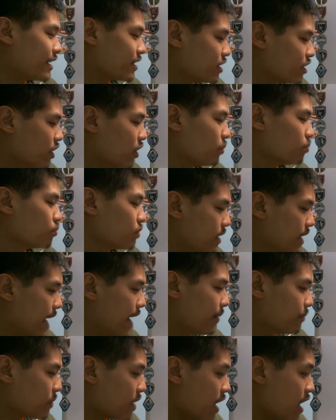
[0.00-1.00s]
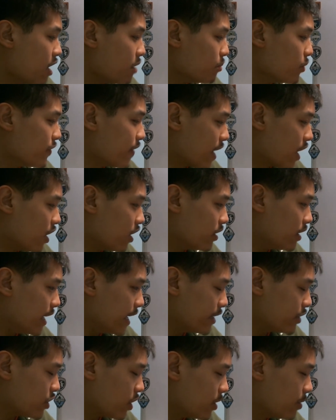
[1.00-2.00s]
So yeah, moving on,
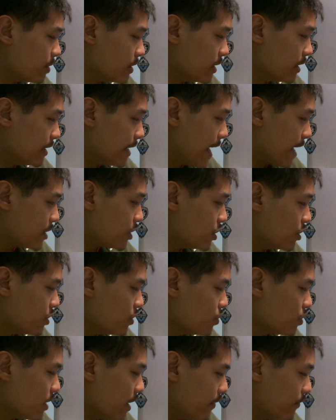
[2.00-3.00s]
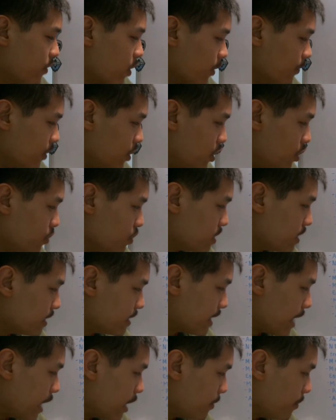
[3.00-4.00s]
in terms of the next news involved the Houston
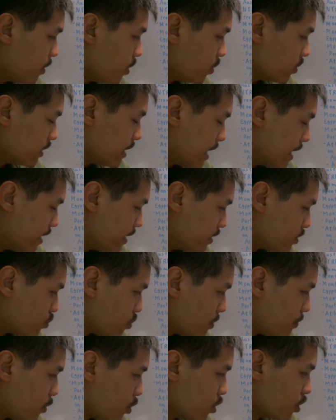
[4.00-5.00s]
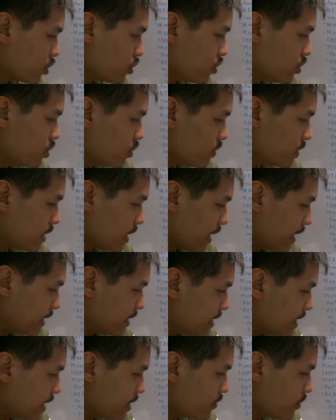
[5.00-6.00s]
Dynamo, that is report to sign
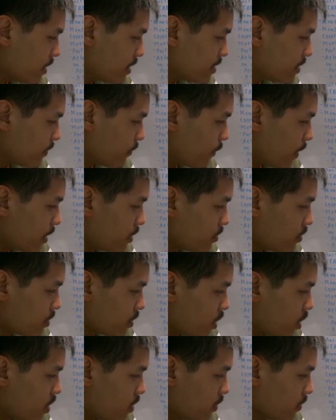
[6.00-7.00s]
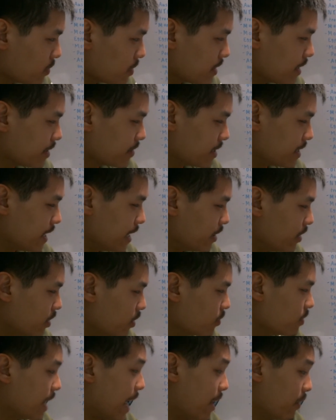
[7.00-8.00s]
Tigres defender Carlos Salcedo.
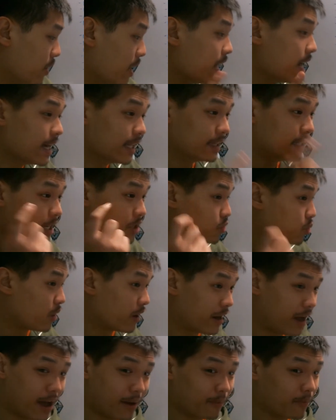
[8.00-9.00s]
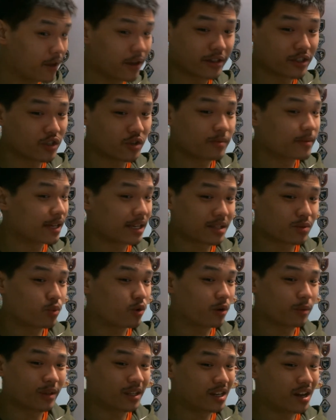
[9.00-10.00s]
Now, this one I'm assuming is
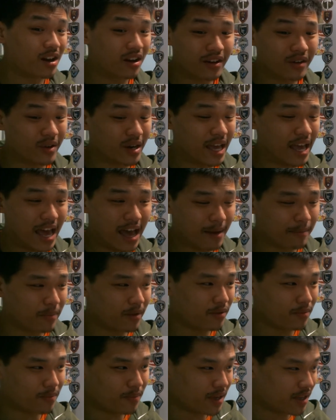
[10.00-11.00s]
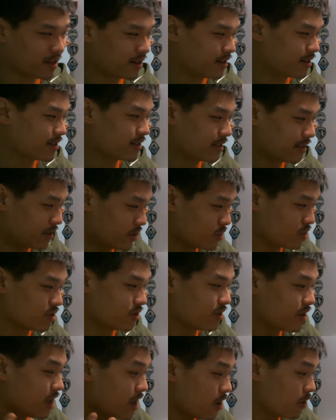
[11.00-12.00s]
probably not going to happen, because there's
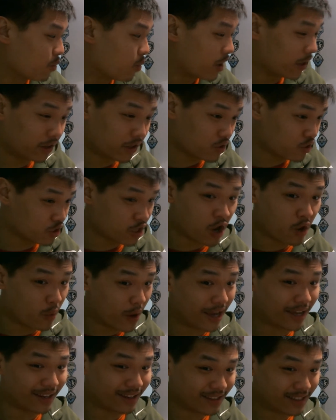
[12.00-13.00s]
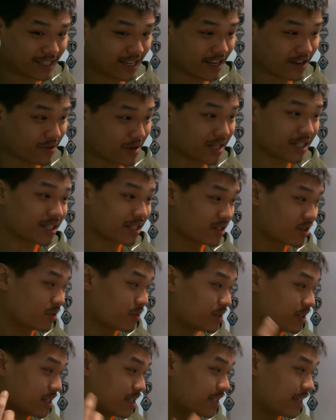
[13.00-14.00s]
no way Tigres is
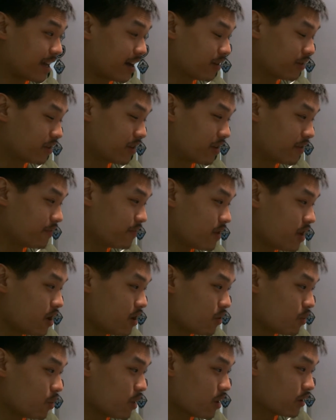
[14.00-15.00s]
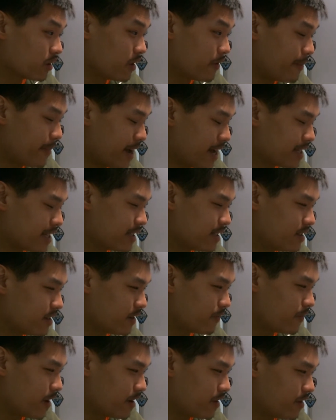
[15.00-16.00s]
going to sell their best
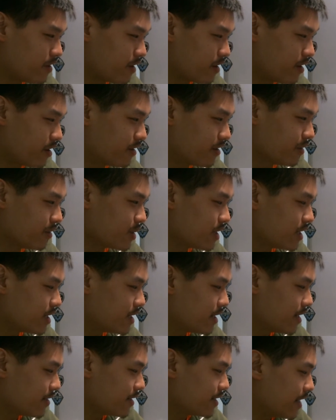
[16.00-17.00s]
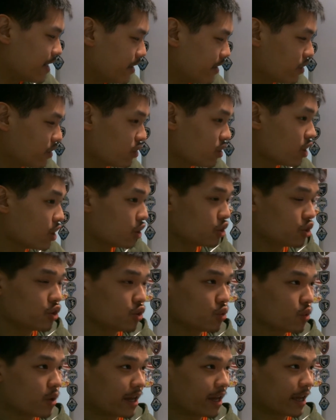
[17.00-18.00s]
defender Carlos Salcedo
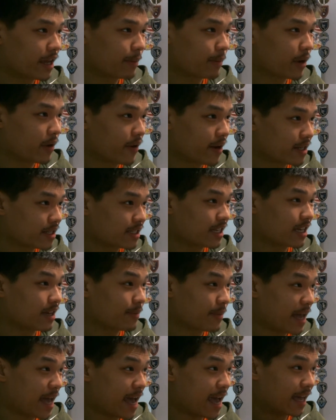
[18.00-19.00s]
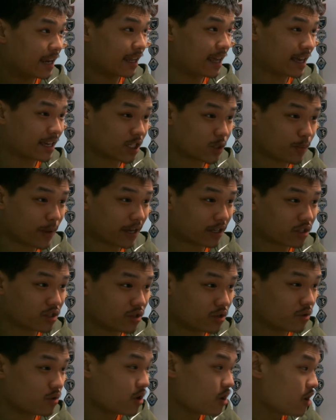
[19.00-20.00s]
to an MLS team and expect
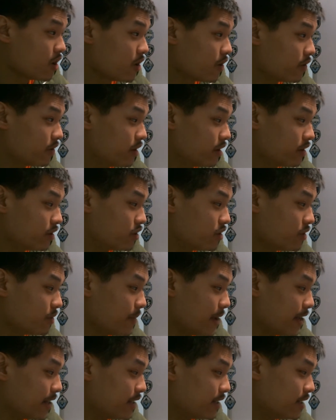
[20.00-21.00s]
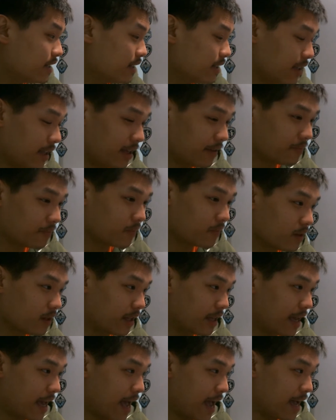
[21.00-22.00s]
to basically
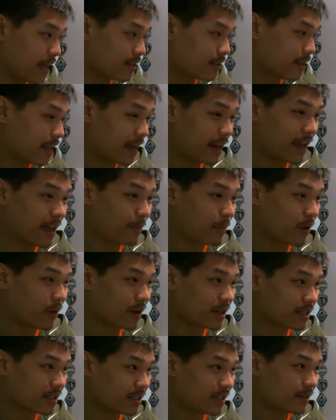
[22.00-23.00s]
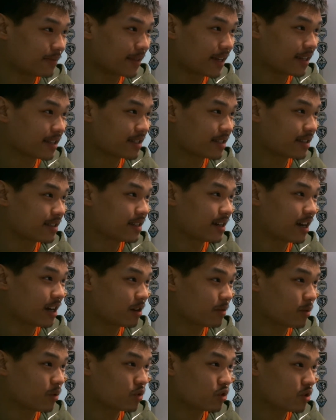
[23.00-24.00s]
ask that MLS team, that is the
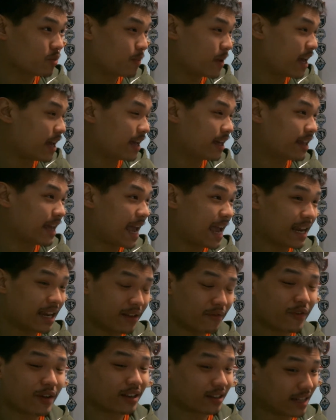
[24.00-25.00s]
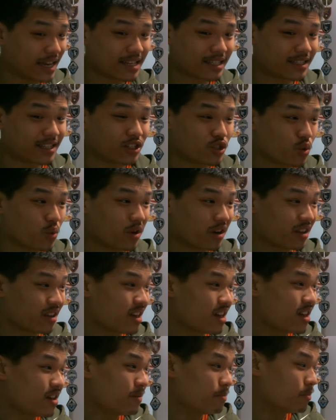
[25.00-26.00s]
Dynamo, to pay anything less than $20
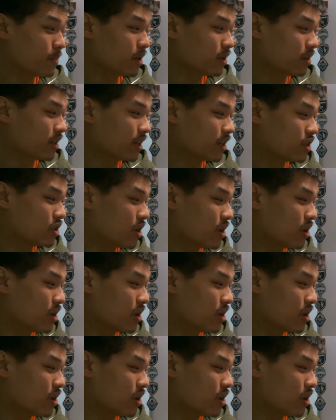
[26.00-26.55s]
million.